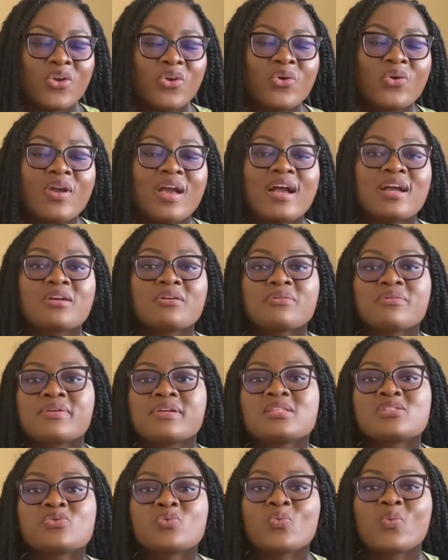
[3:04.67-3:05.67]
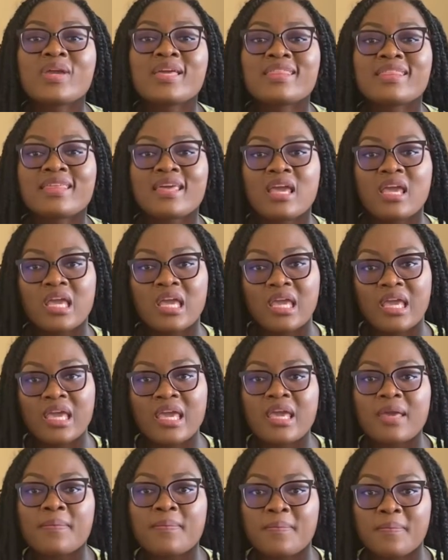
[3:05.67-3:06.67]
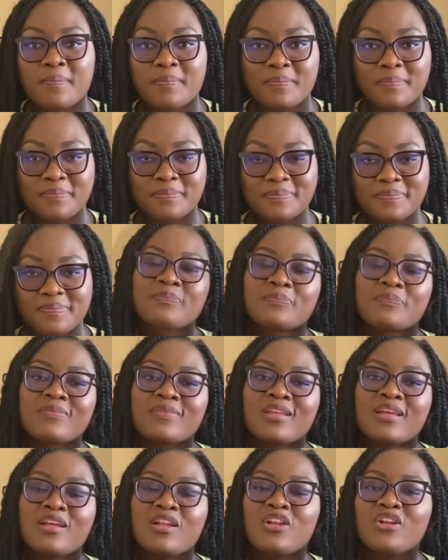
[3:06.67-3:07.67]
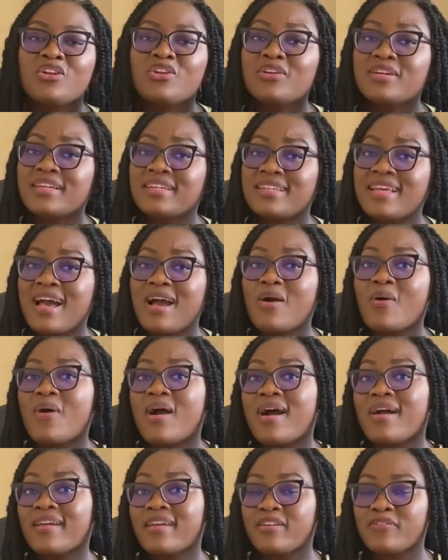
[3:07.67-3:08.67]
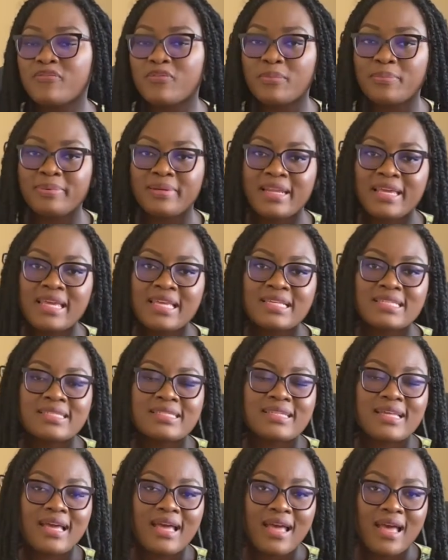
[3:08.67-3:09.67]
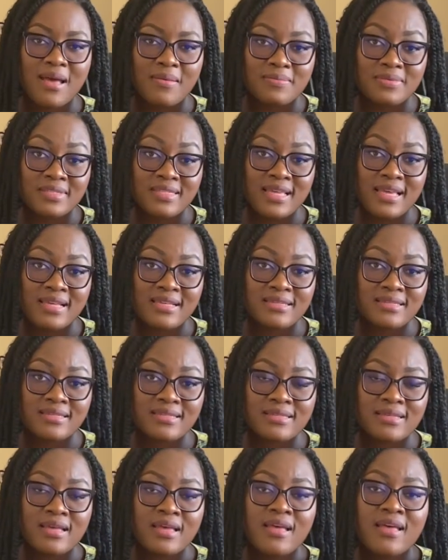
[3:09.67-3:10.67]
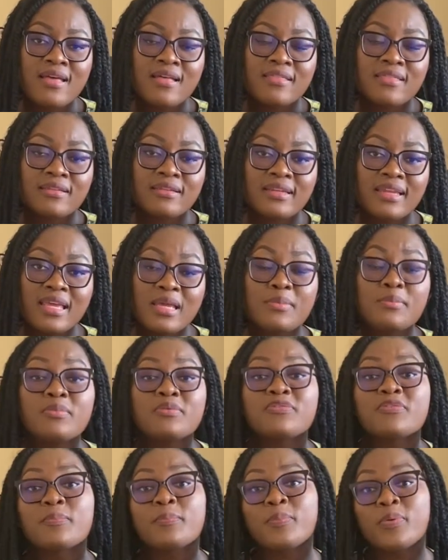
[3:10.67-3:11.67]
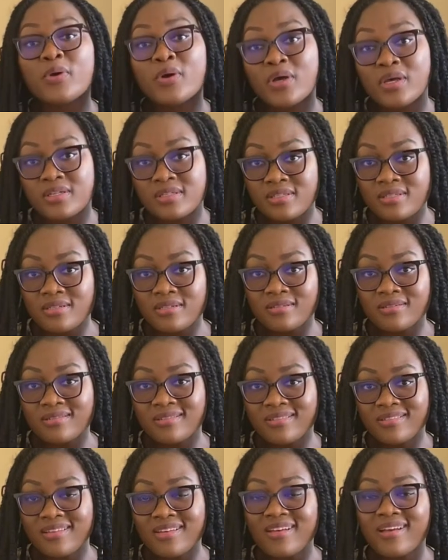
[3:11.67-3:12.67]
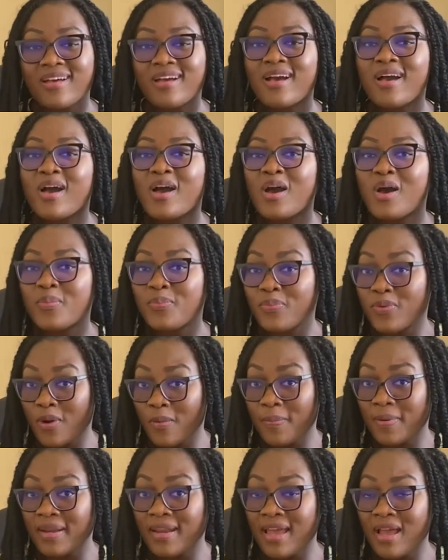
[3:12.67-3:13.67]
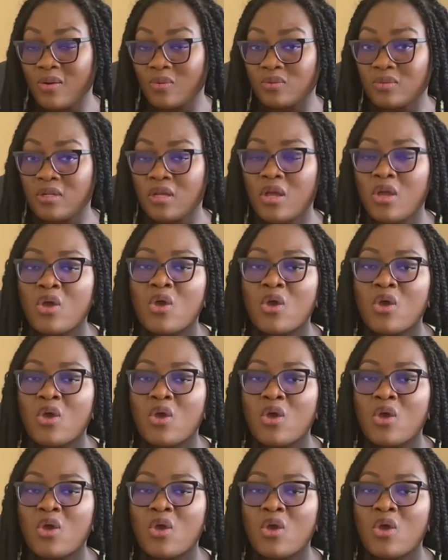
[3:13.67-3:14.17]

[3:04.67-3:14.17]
Who agrees with him? Look at how I have replaced Ramses, the name of a person, a proper noun,